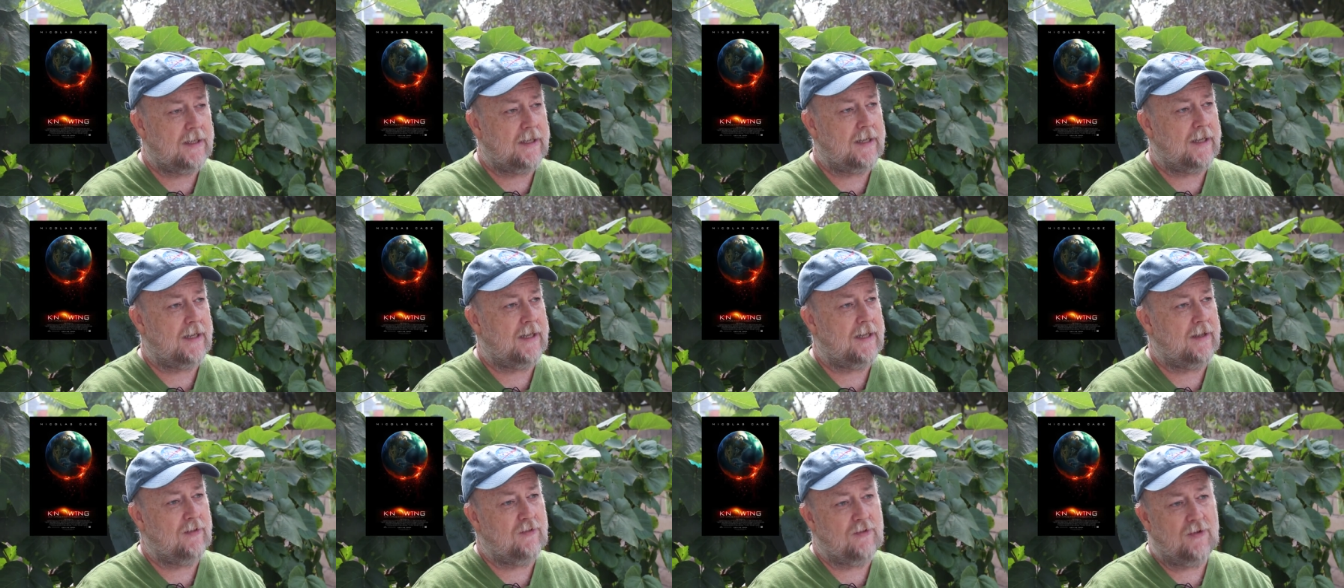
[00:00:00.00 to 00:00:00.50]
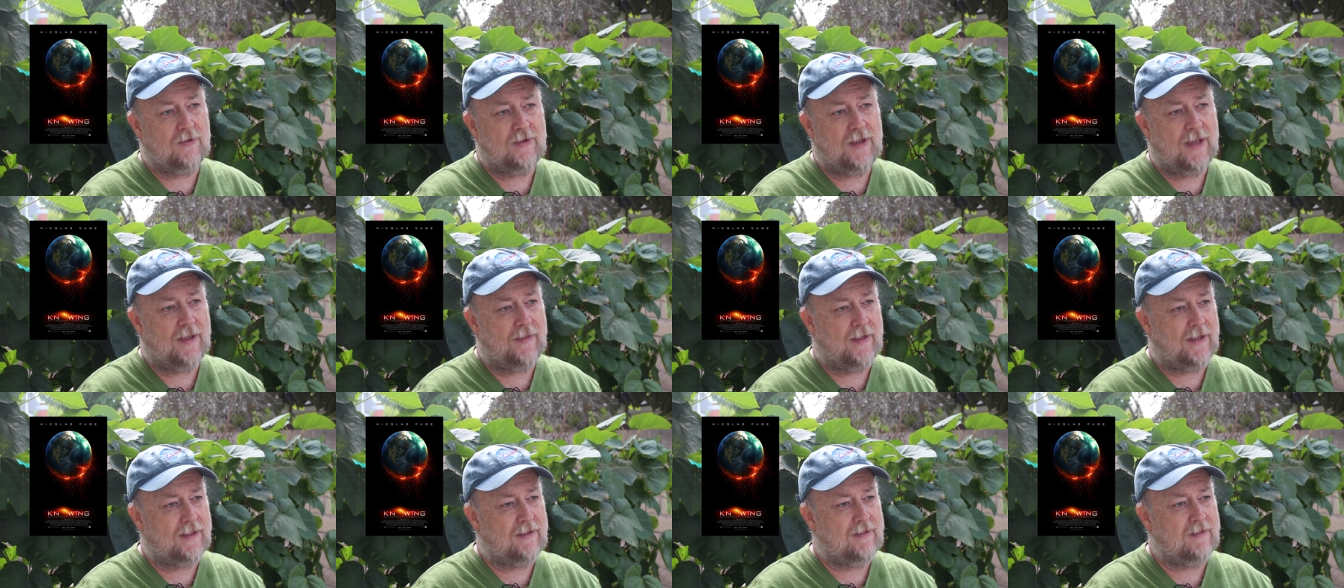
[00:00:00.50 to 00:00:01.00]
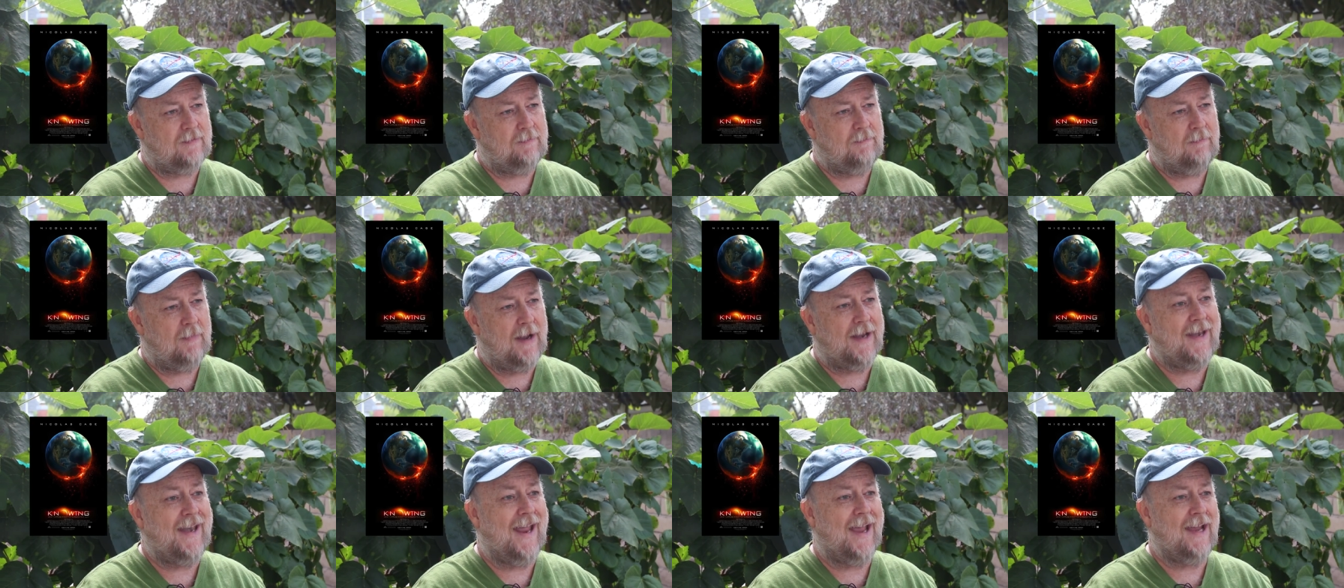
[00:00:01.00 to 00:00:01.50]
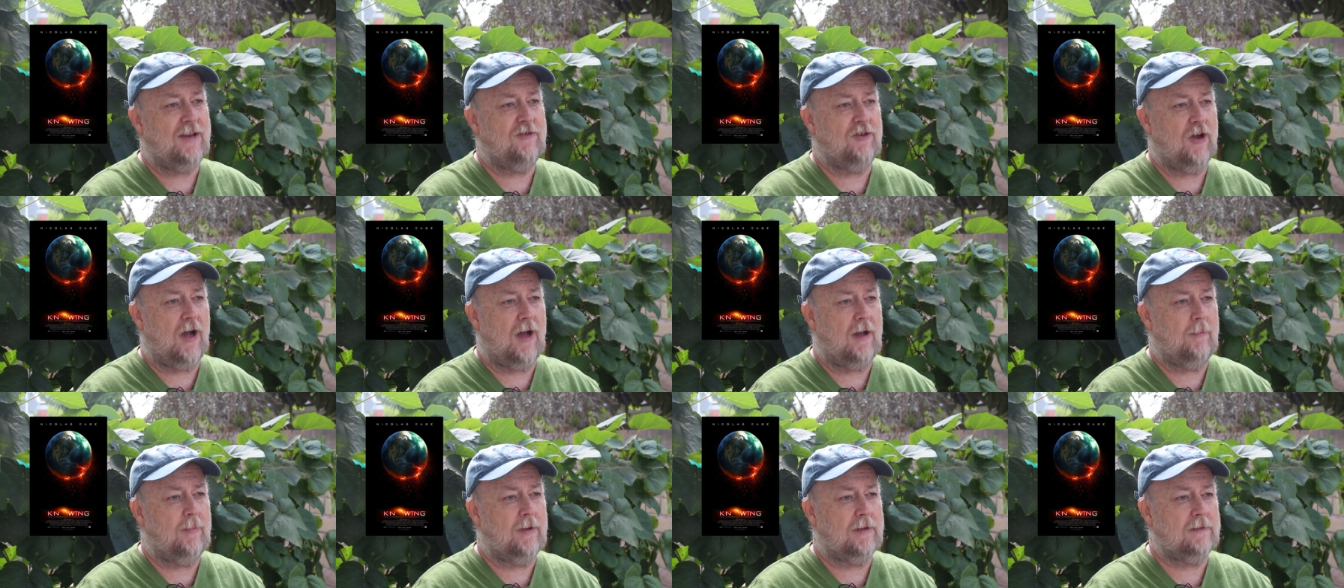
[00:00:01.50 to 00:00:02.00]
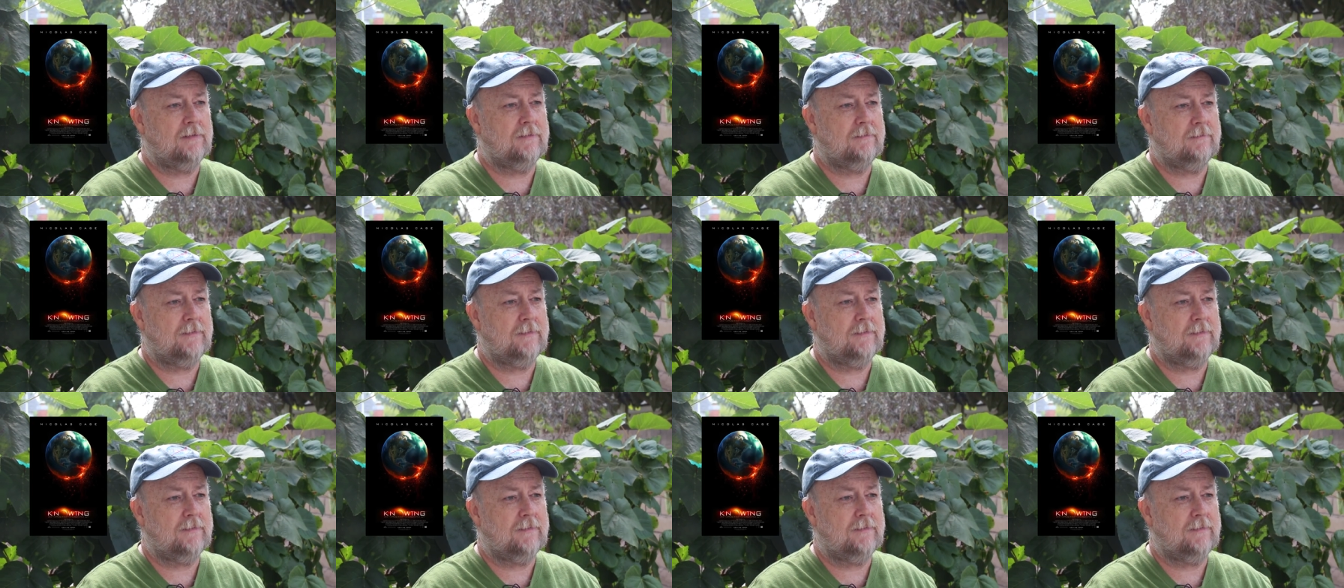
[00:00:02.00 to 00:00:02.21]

Uh, so yeah, that's my day job.